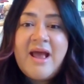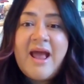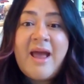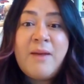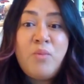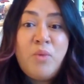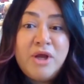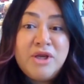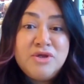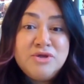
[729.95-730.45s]

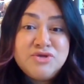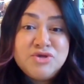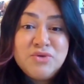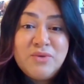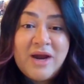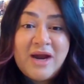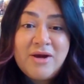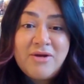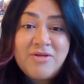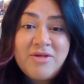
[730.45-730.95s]
And when you do
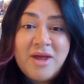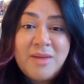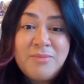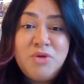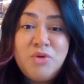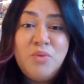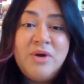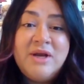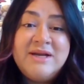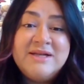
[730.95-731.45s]
hire them,
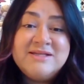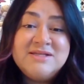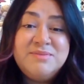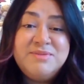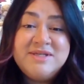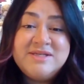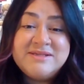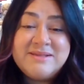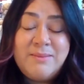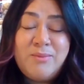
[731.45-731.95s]
you want it to
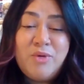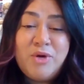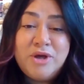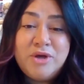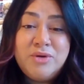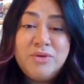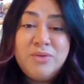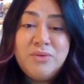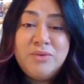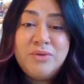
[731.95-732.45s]
be someone
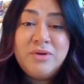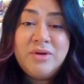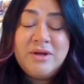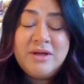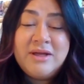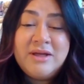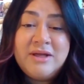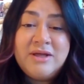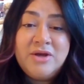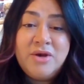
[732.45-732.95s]
who
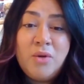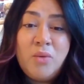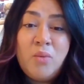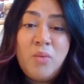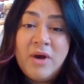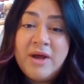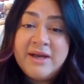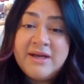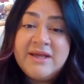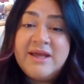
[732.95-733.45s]
you know
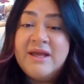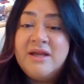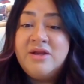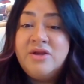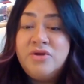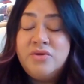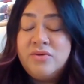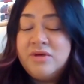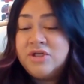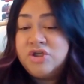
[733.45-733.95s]
one can
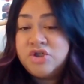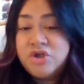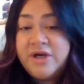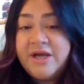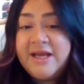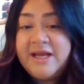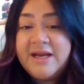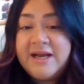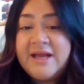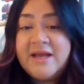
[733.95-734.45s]
you can
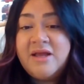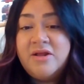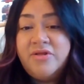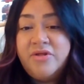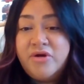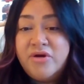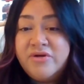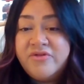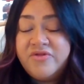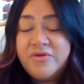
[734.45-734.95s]
train and can
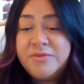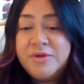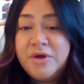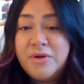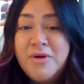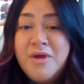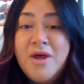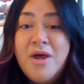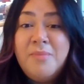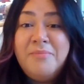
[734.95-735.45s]
learn from you
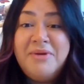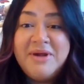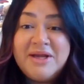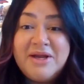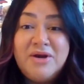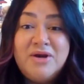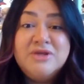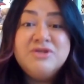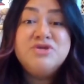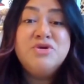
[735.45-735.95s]
but
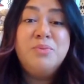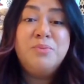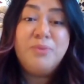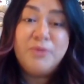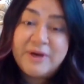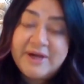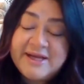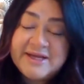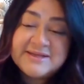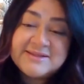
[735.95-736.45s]
can also
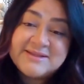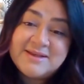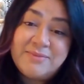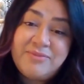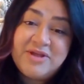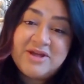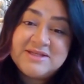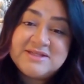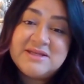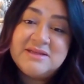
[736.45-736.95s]
bring
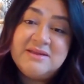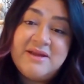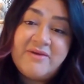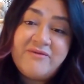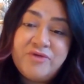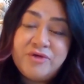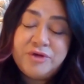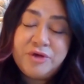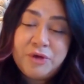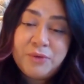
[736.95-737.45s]
something to
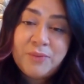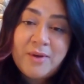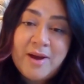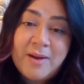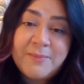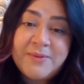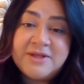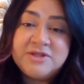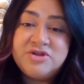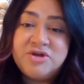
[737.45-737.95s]
level you
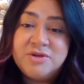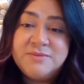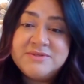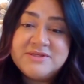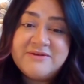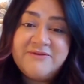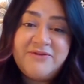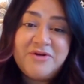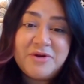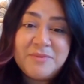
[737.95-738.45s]
up in
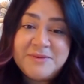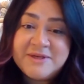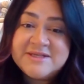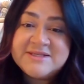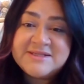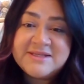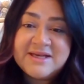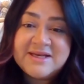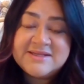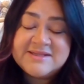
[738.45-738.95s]
terms of your
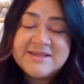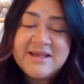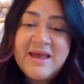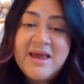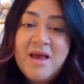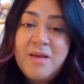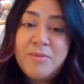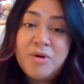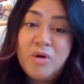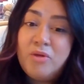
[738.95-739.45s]
business
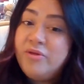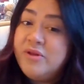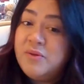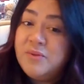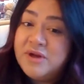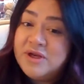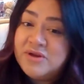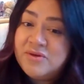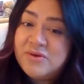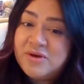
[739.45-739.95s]
but only
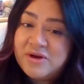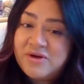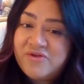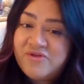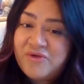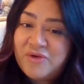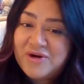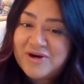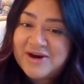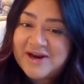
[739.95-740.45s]
when you can
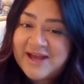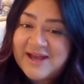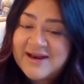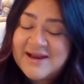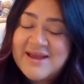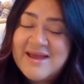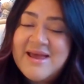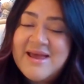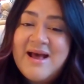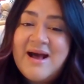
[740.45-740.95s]
afford it
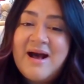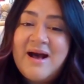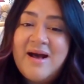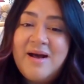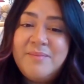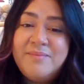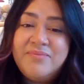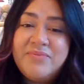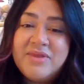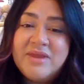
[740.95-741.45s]

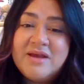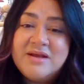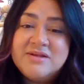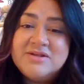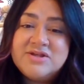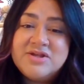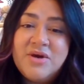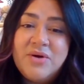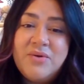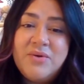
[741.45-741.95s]
um,
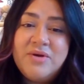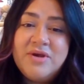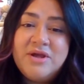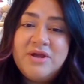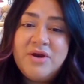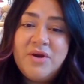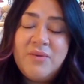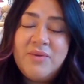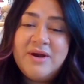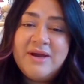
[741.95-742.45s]
so
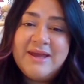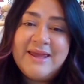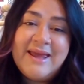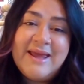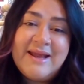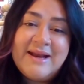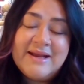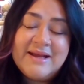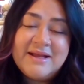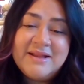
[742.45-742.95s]
you know
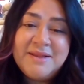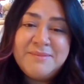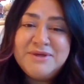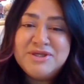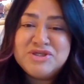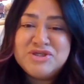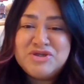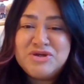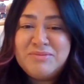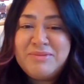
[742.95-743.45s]
again let me
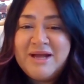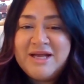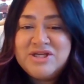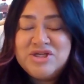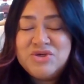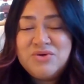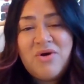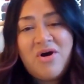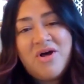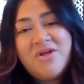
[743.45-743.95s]
just
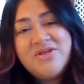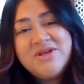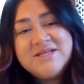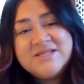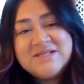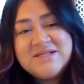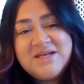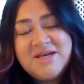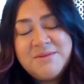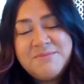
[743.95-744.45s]
remind you all
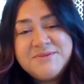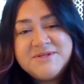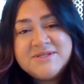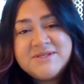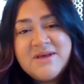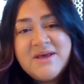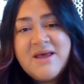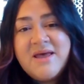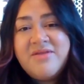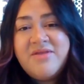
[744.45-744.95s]
these
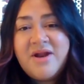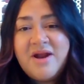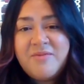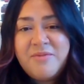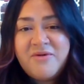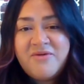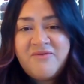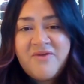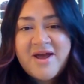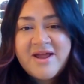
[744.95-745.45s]
tips that i
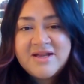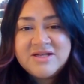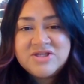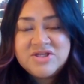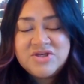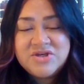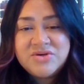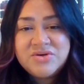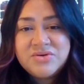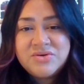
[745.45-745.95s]
provided
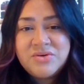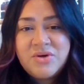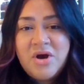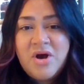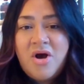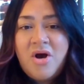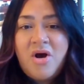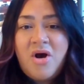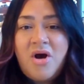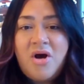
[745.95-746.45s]
to you
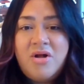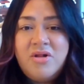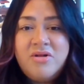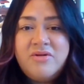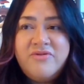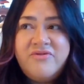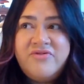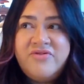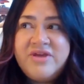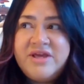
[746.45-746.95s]
all
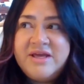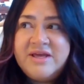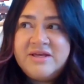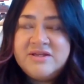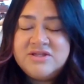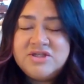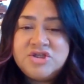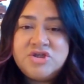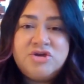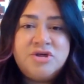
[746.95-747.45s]
of the
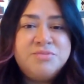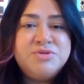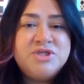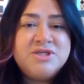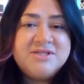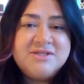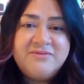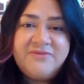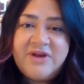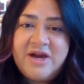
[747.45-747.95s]

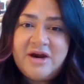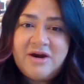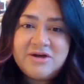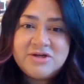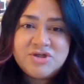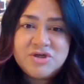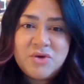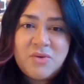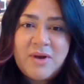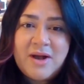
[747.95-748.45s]
descriptions of
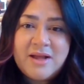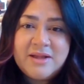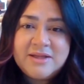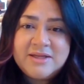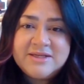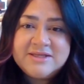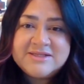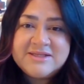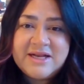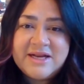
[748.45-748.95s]
character
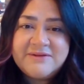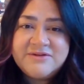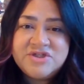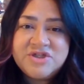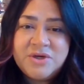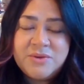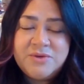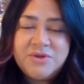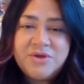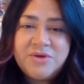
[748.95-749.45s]
qualities that i
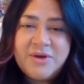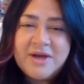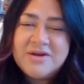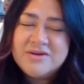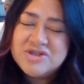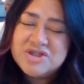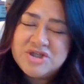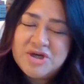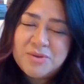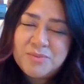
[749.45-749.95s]
share with you i
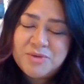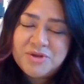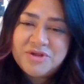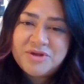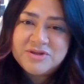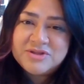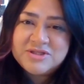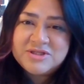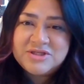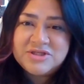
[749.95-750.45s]
don't share them with
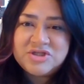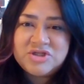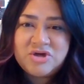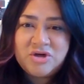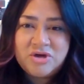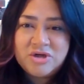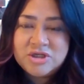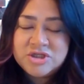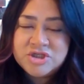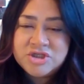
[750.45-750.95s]
you to
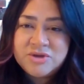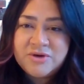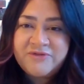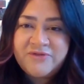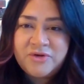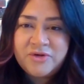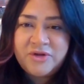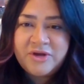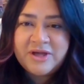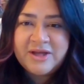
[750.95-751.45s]
discourage you
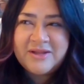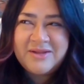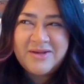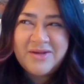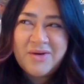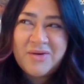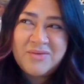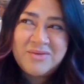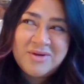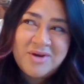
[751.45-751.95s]
if you look at and
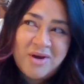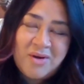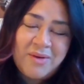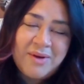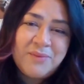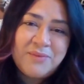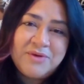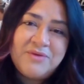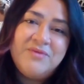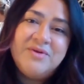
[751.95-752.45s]
go no
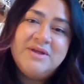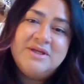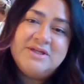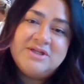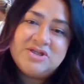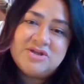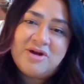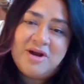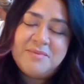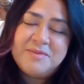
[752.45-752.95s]
i wouldn't really
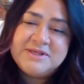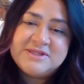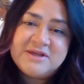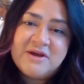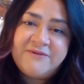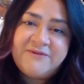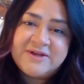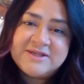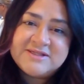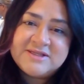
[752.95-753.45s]
describe
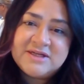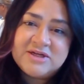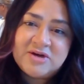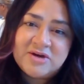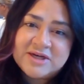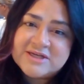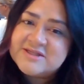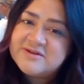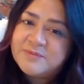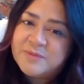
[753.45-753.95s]
myself as an
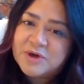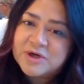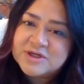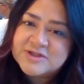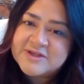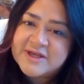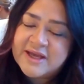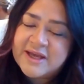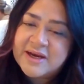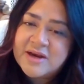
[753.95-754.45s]
aggressive
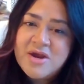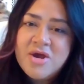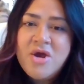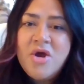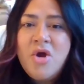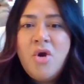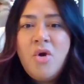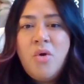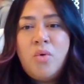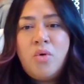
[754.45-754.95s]
person
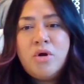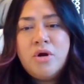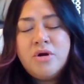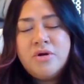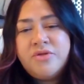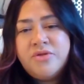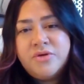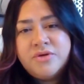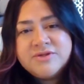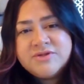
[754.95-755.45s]

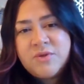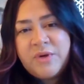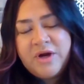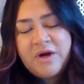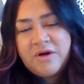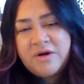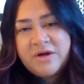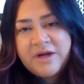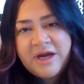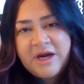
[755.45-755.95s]
or those
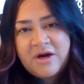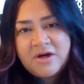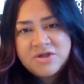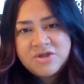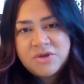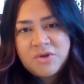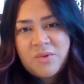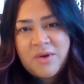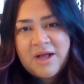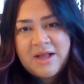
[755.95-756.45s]

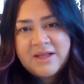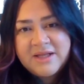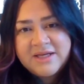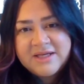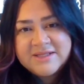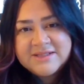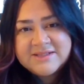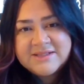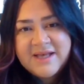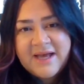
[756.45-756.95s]
character
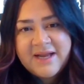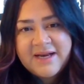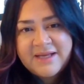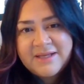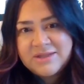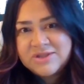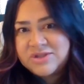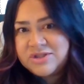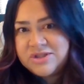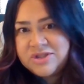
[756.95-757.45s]
qualities that
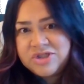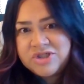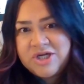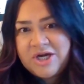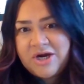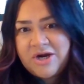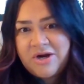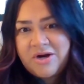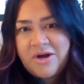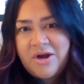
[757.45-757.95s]
Angela
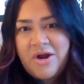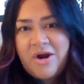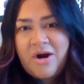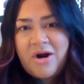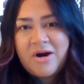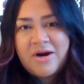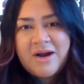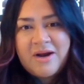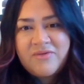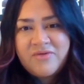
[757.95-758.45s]
shared
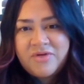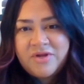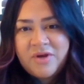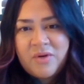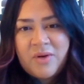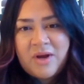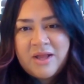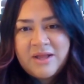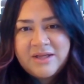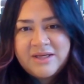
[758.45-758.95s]
are not really
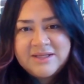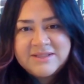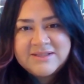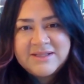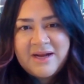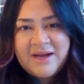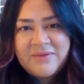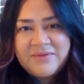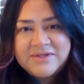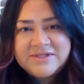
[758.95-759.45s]
qualities
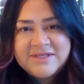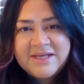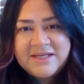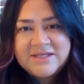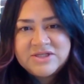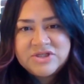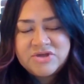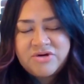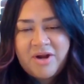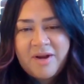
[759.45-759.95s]
that I would say
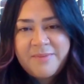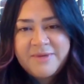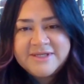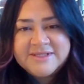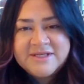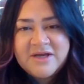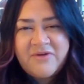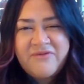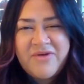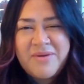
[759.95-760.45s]
describe
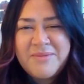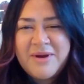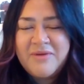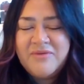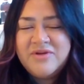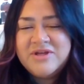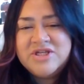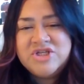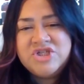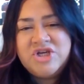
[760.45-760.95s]
myself. I'm not
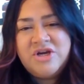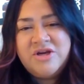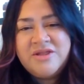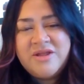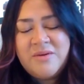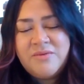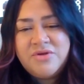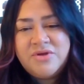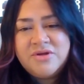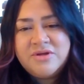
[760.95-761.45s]
really sharing
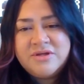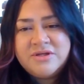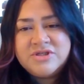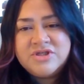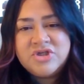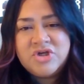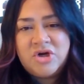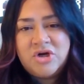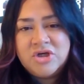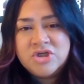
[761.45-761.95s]
that with you to
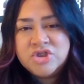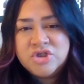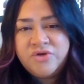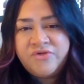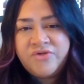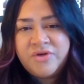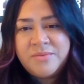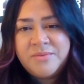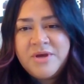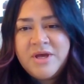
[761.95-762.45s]
discourage you
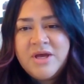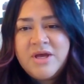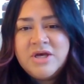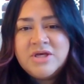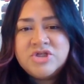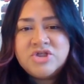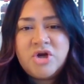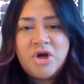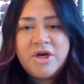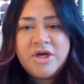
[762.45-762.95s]
from
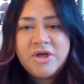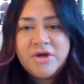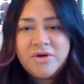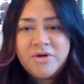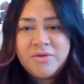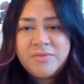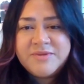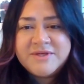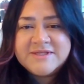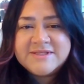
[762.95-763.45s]
starting your
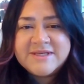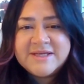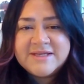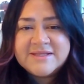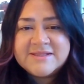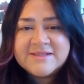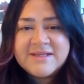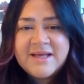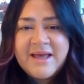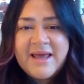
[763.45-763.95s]
own
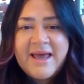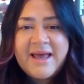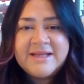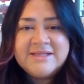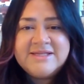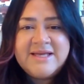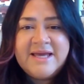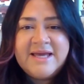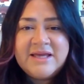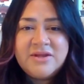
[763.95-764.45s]
business
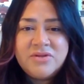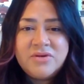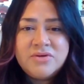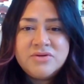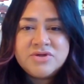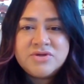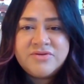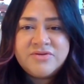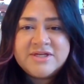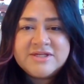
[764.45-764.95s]
and taking
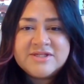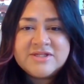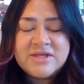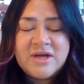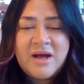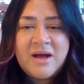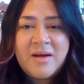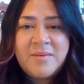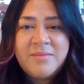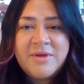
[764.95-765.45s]
those risks
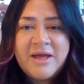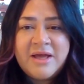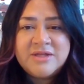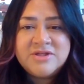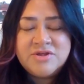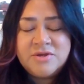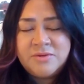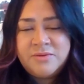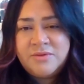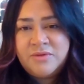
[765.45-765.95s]
um, and
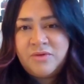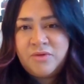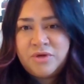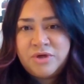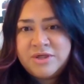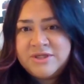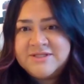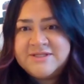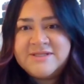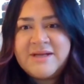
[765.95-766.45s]
to
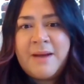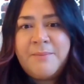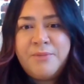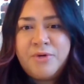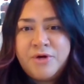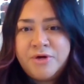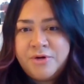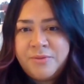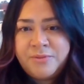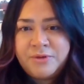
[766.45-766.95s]
or to stop
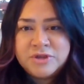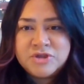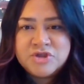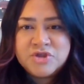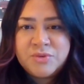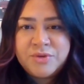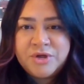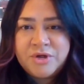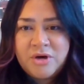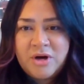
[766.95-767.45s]
per-
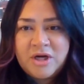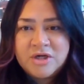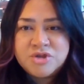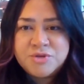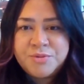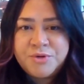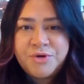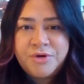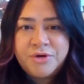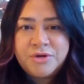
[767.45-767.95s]
pursuing your
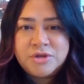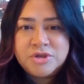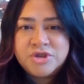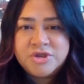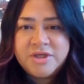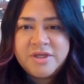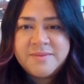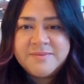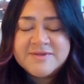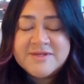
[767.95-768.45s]
entrepreneurial
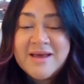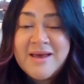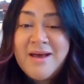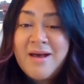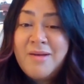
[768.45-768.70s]
dreams.